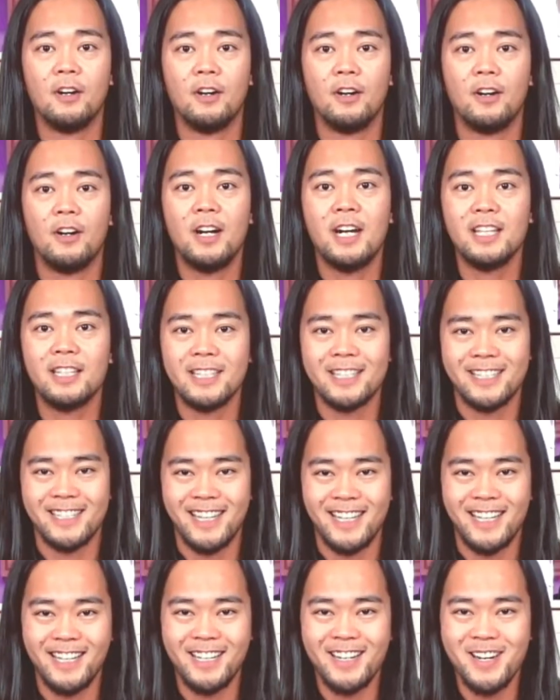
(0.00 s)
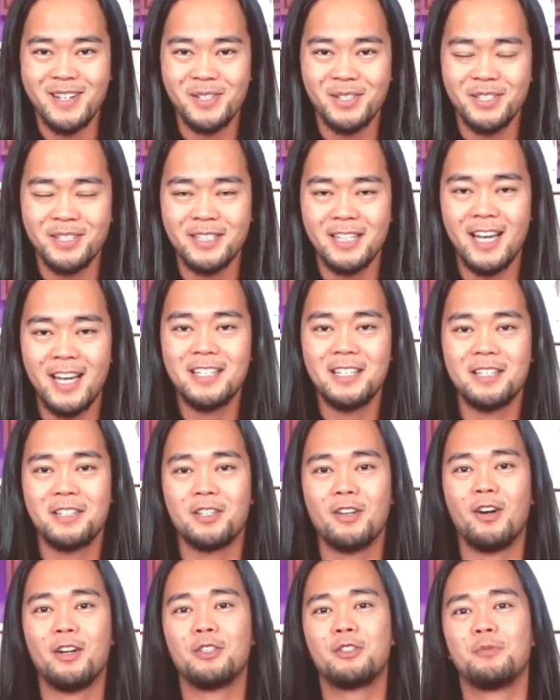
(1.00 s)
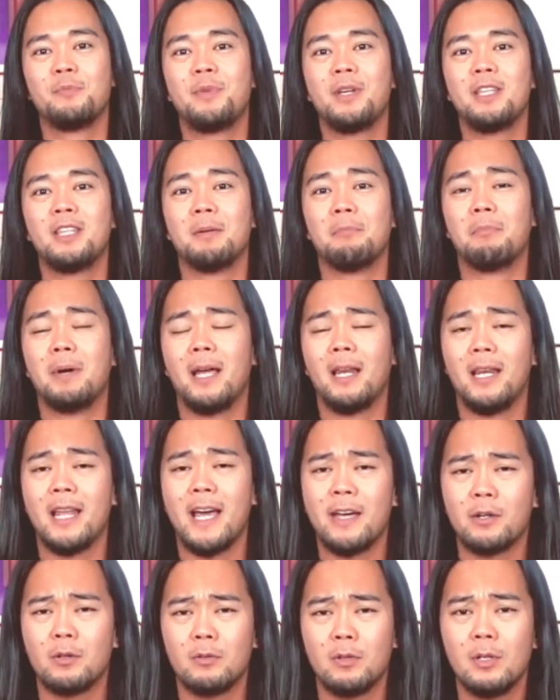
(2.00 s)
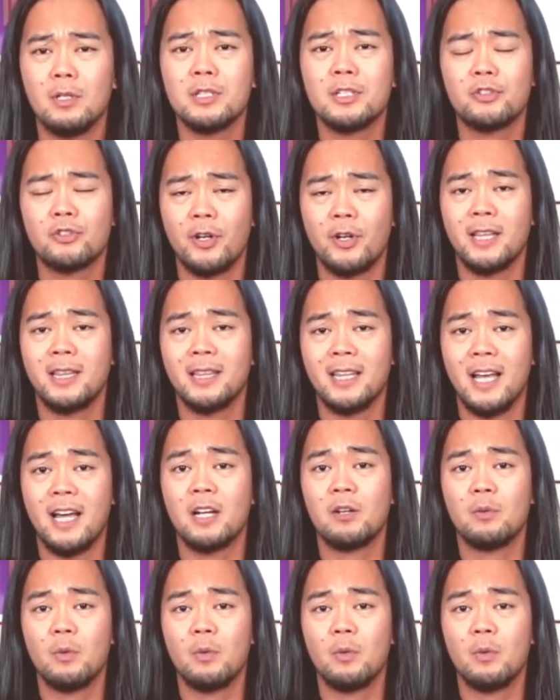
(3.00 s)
All right, the second exercise is going to be the bilateral straight leg